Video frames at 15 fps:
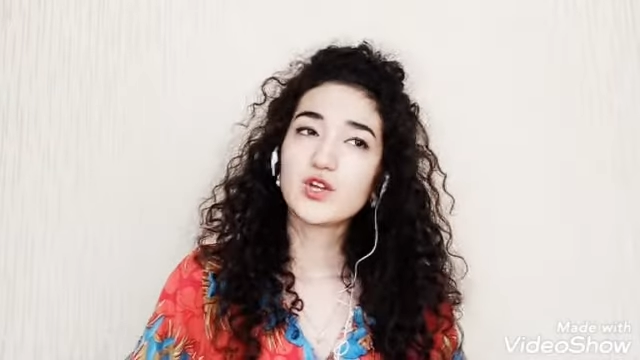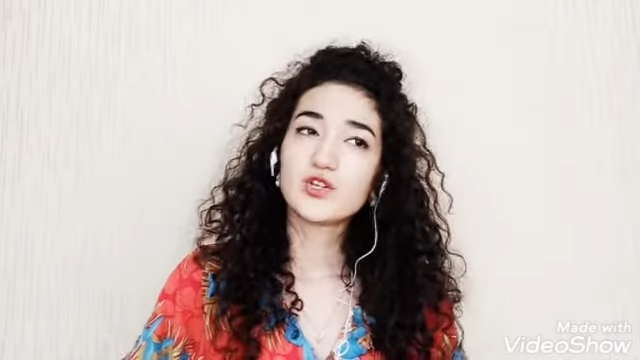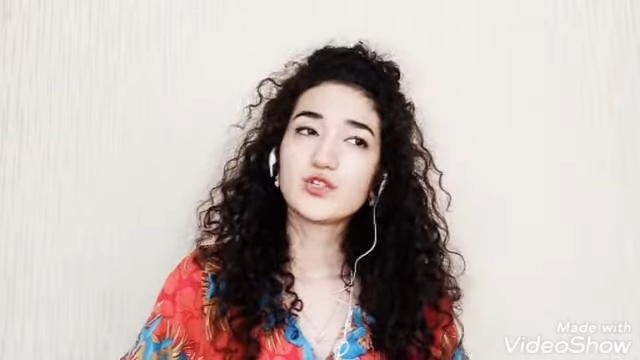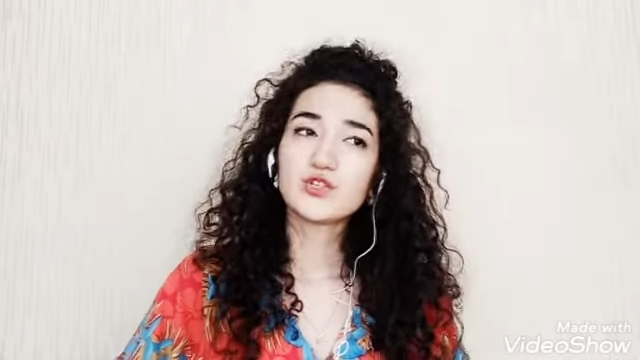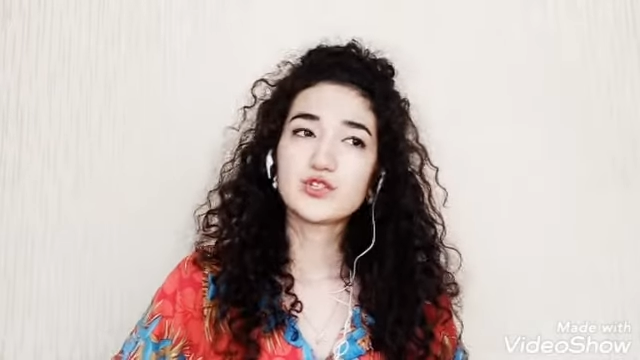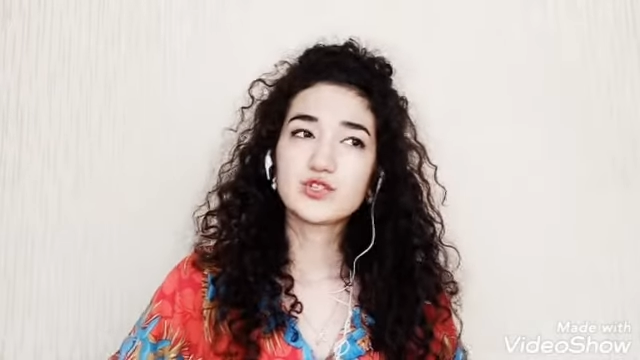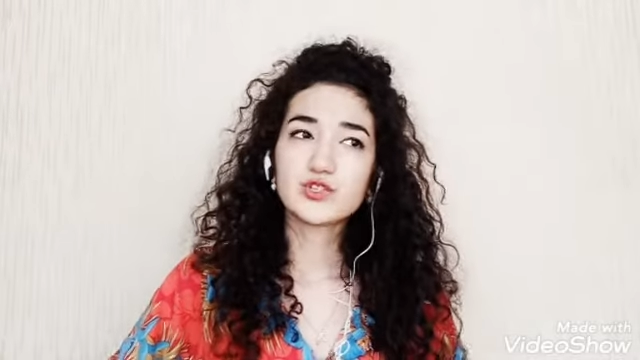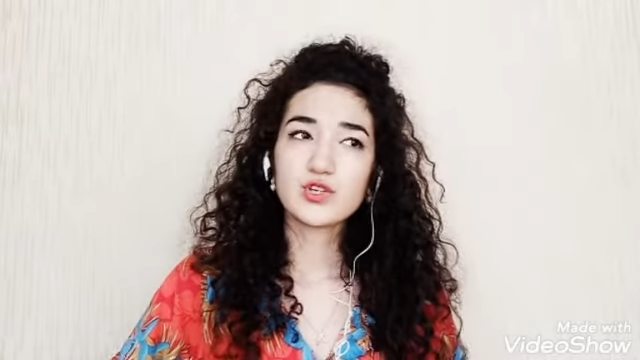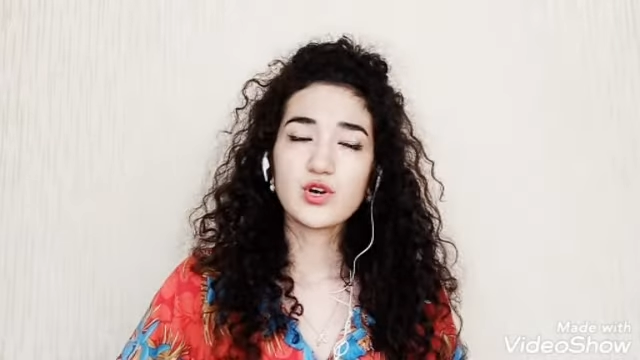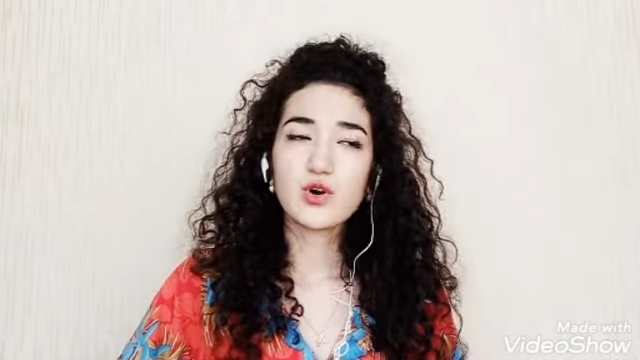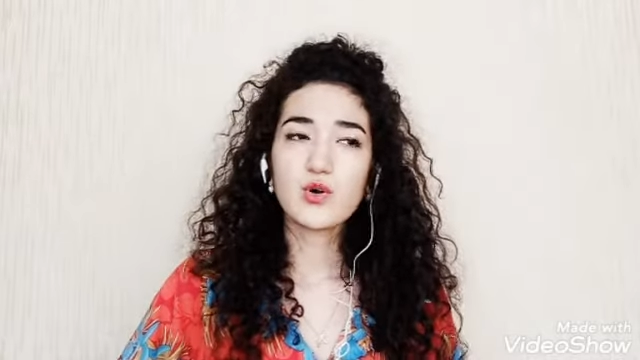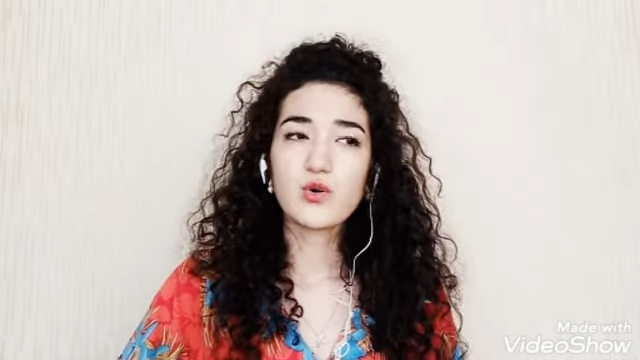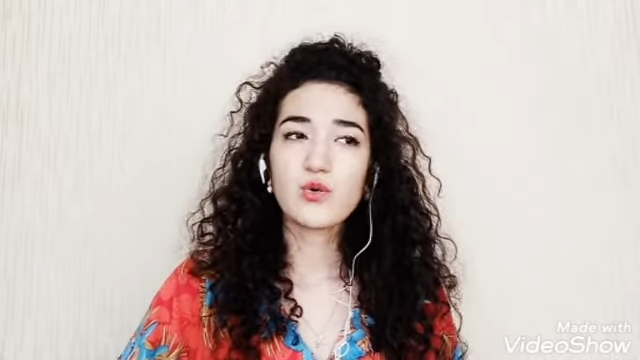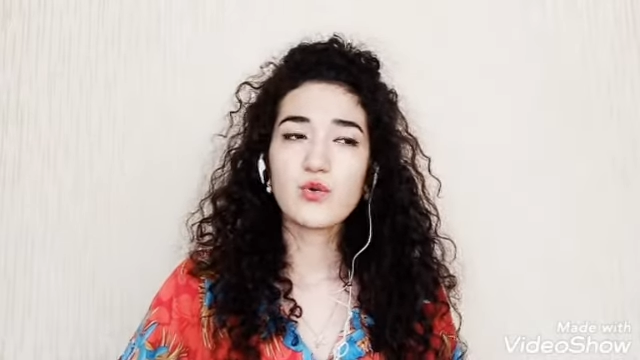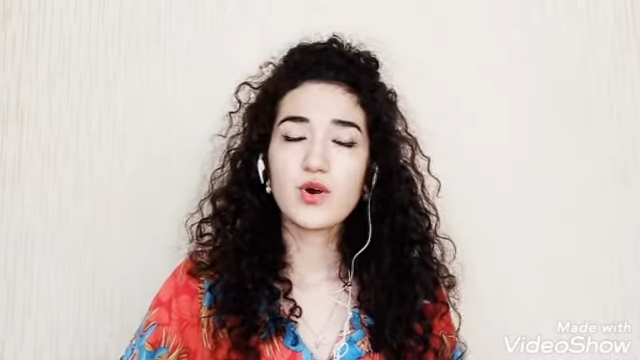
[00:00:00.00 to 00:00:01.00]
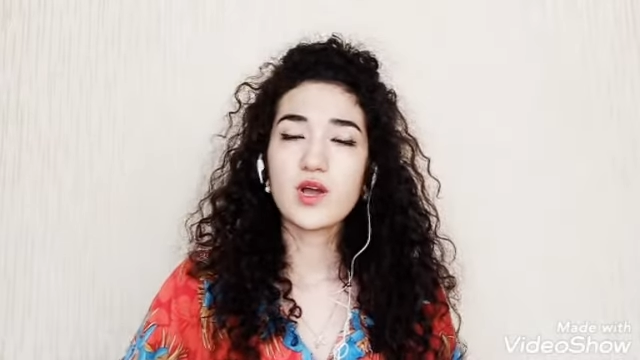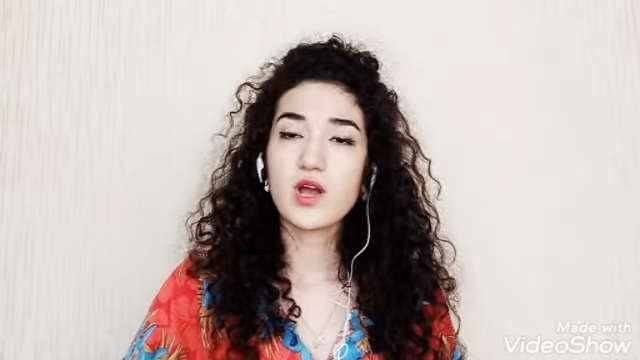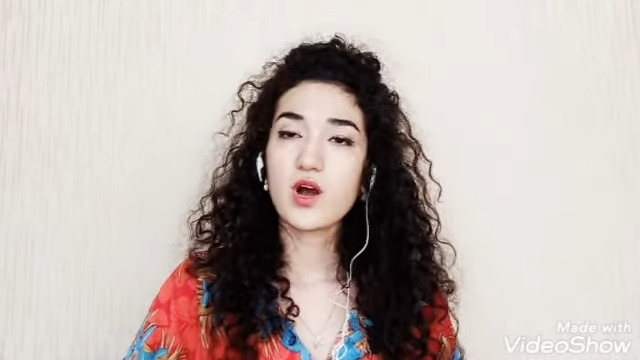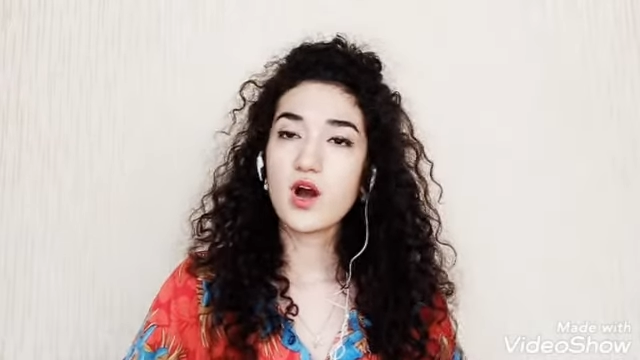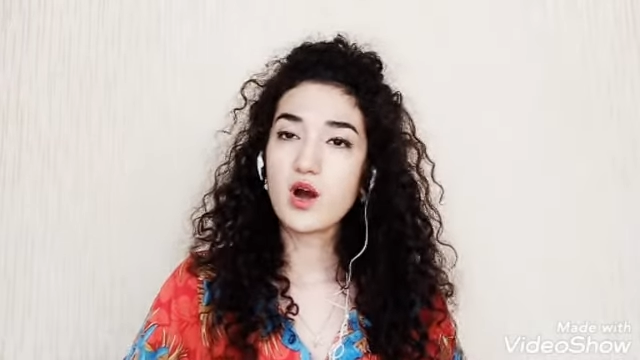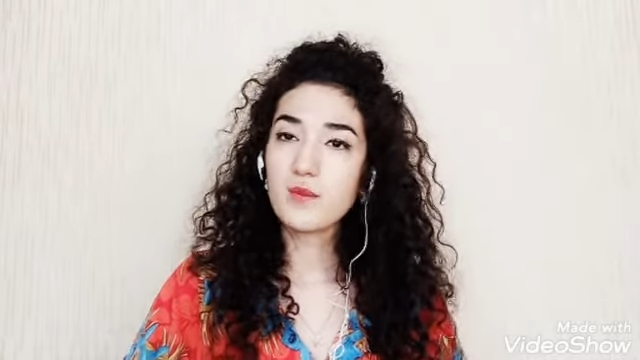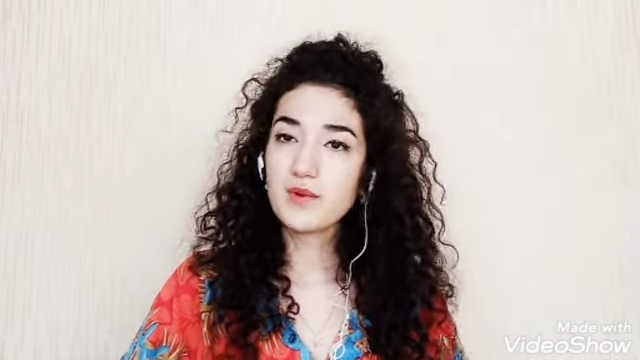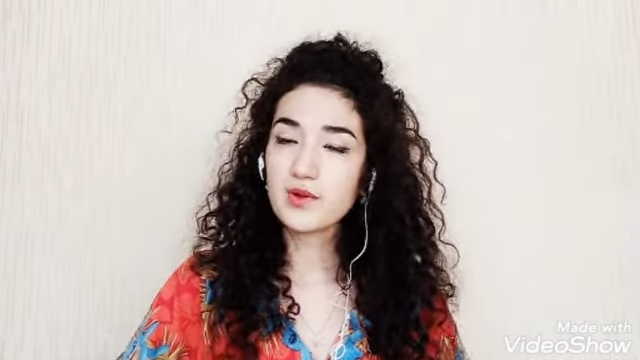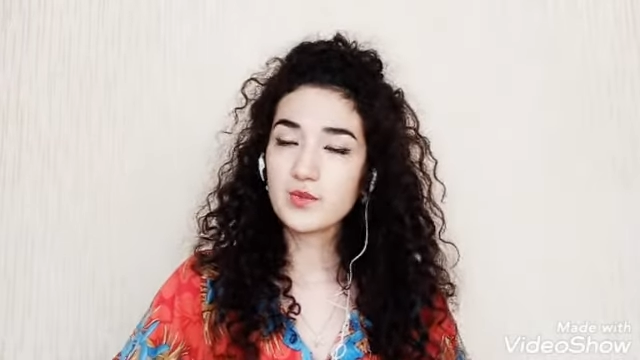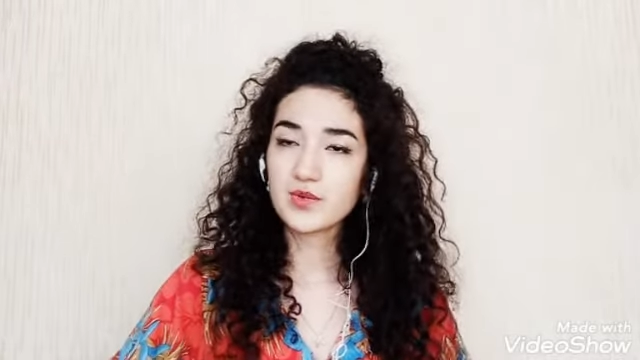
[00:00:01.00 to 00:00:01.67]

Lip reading: So I hope it